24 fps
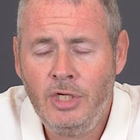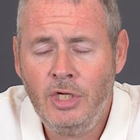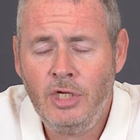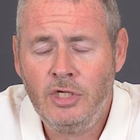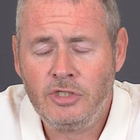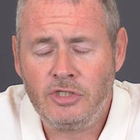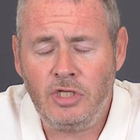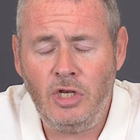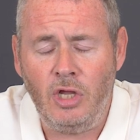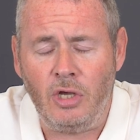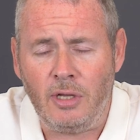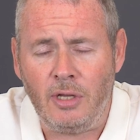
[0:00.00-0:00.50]

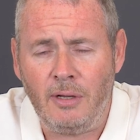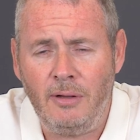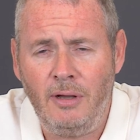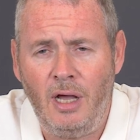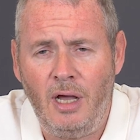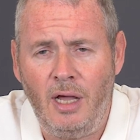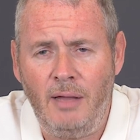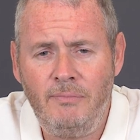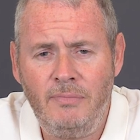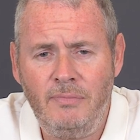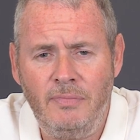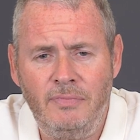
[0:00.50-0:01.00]
So look,
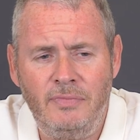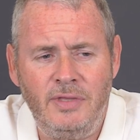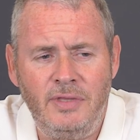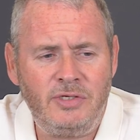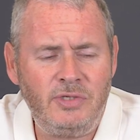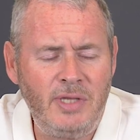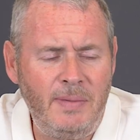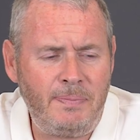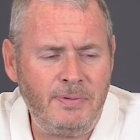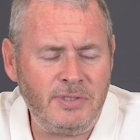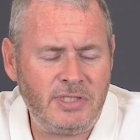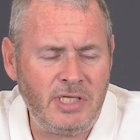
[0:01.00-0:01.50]
this
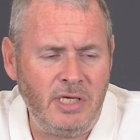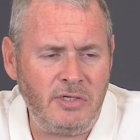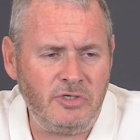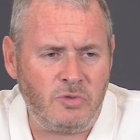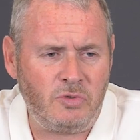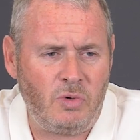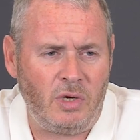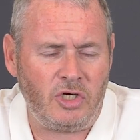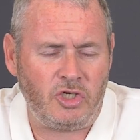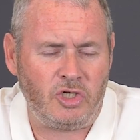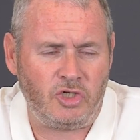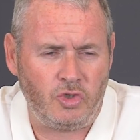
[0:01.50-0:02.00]
episode's
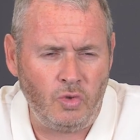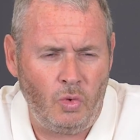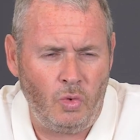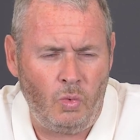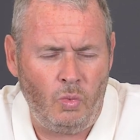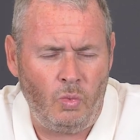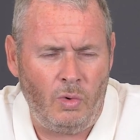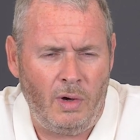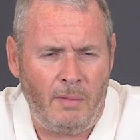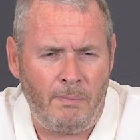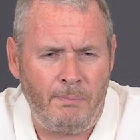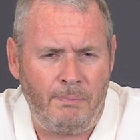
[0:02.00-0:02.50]
quite a short
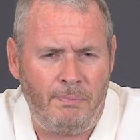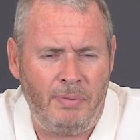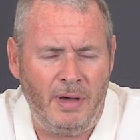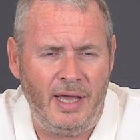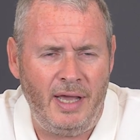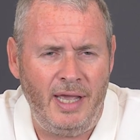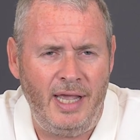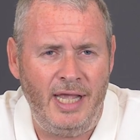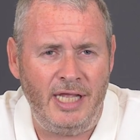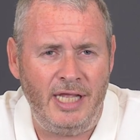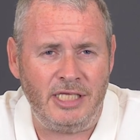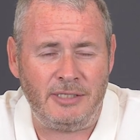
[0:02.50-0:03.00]
one,
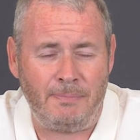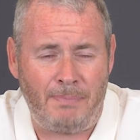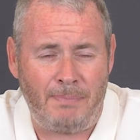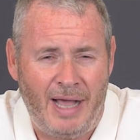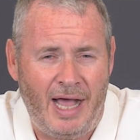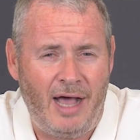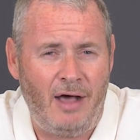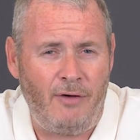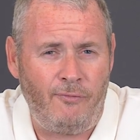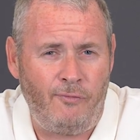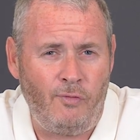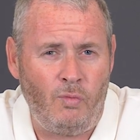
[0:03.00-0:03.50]
but it's a
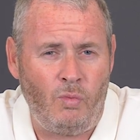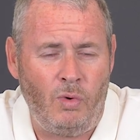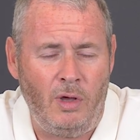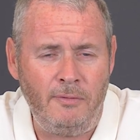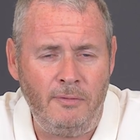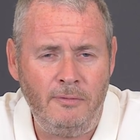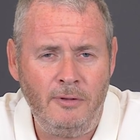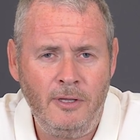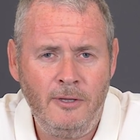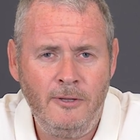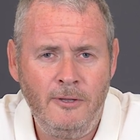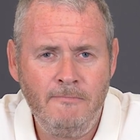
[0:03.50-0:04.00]
powerful
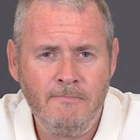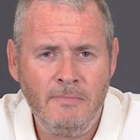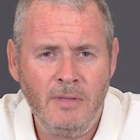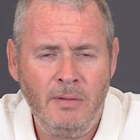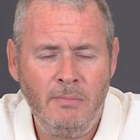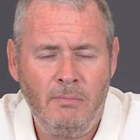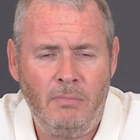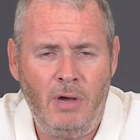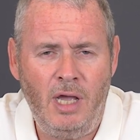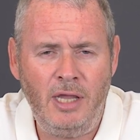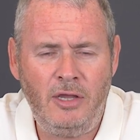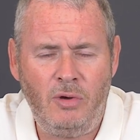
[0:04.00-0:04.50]
one.
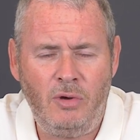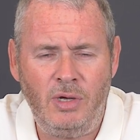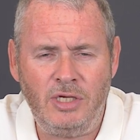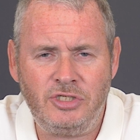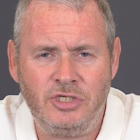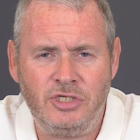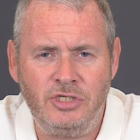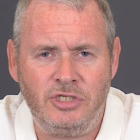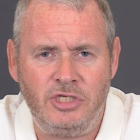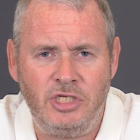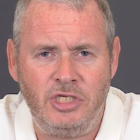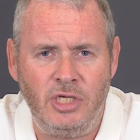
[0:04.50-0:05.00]
My
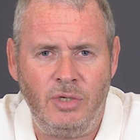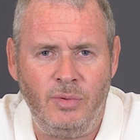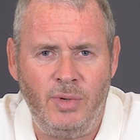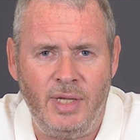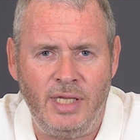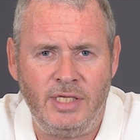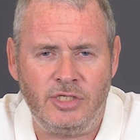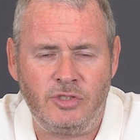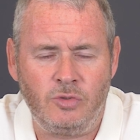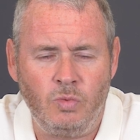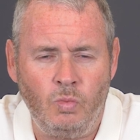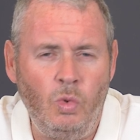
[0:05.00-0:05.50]
question to you
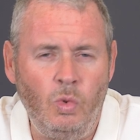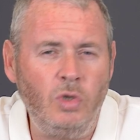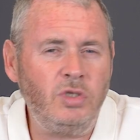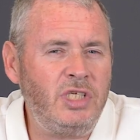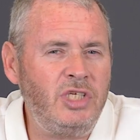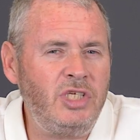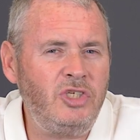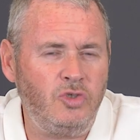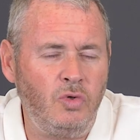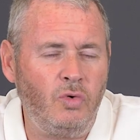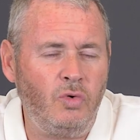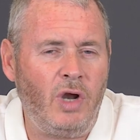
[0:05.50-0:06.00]
is, what
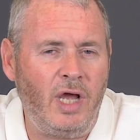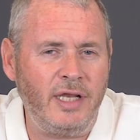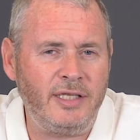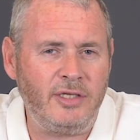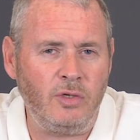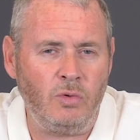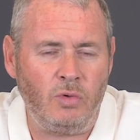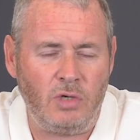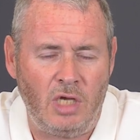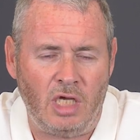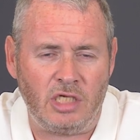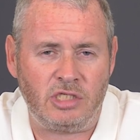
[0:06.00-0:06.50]
is your
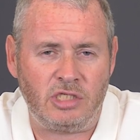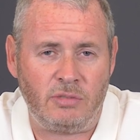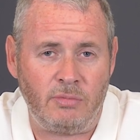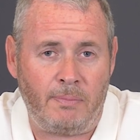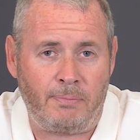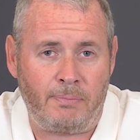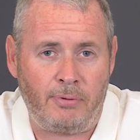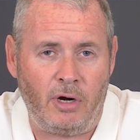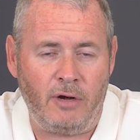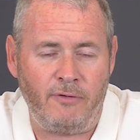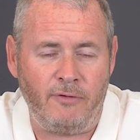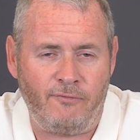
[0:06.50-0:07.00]
ideal customer
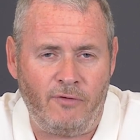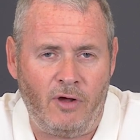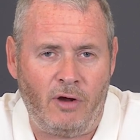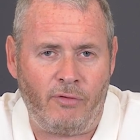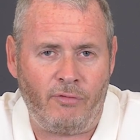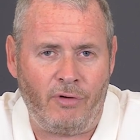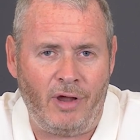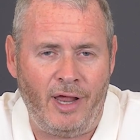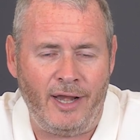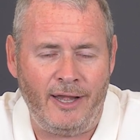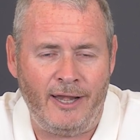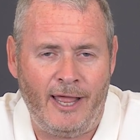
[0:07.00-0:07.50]
profile
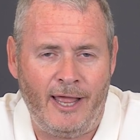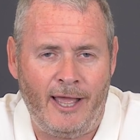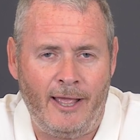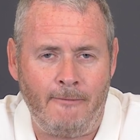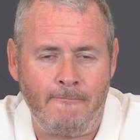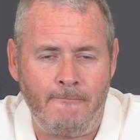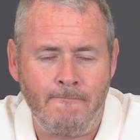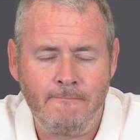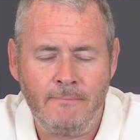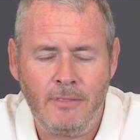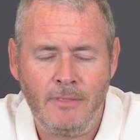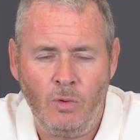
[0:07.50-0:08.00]
right now?
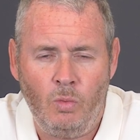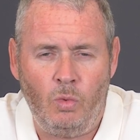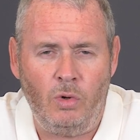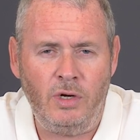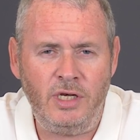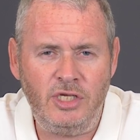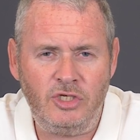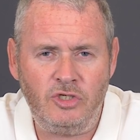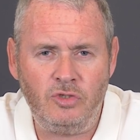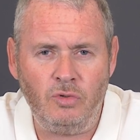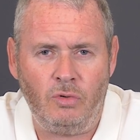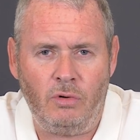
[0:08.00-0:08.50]
What
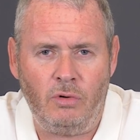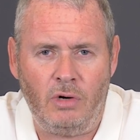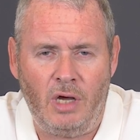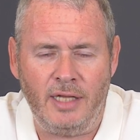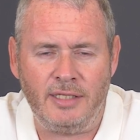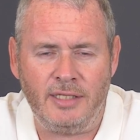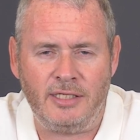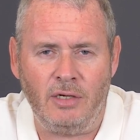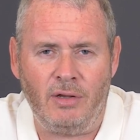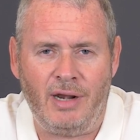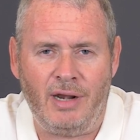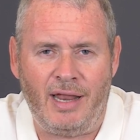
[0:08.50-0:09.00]
is your
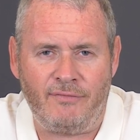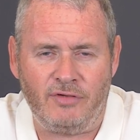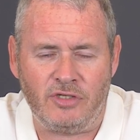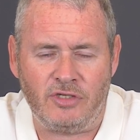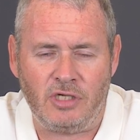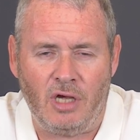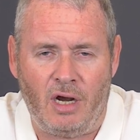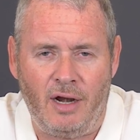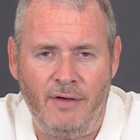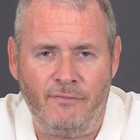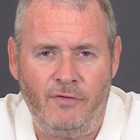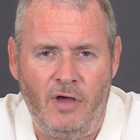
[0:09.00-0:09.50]
ideal
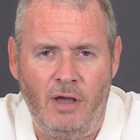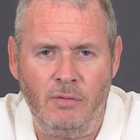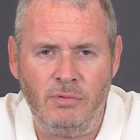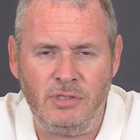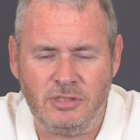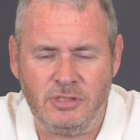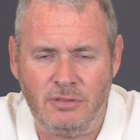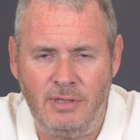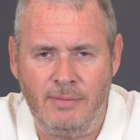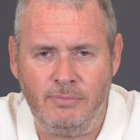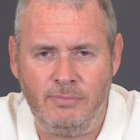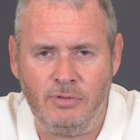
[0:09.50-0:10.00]
avatar? If I was
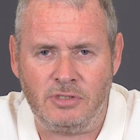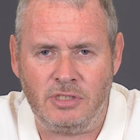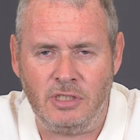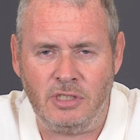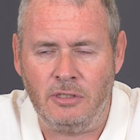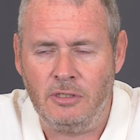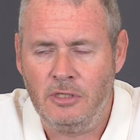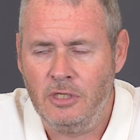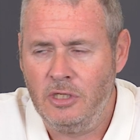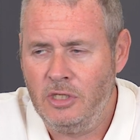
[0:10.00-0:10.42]
to able to